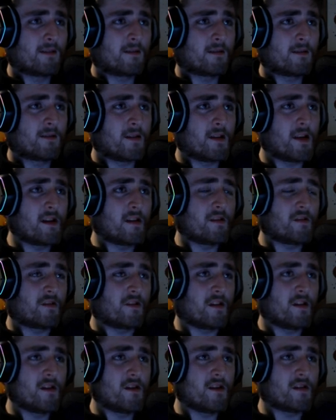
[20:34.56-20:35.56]
Yes,
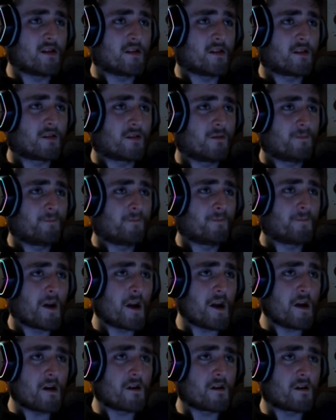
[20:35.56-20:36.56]
yes.
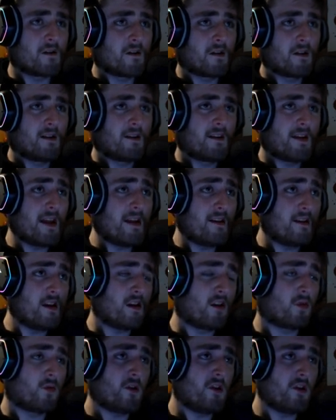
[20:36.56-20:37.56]
Here, take
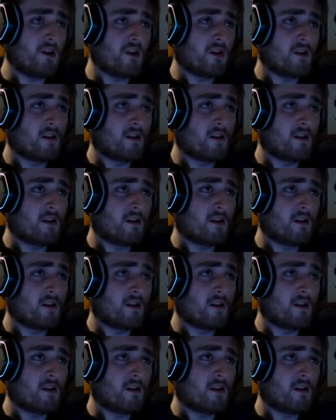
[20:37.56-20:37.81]
this, would you?